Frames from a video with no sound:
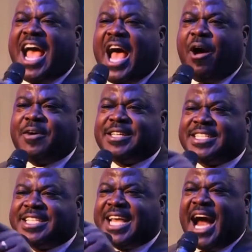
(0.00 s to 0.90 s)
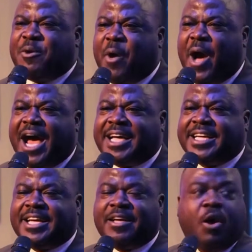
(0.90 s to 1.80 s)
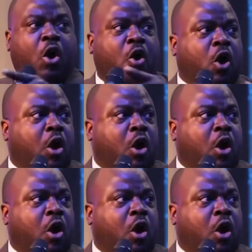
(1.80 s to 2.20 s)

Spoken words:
and decided to swap. Now, the one that was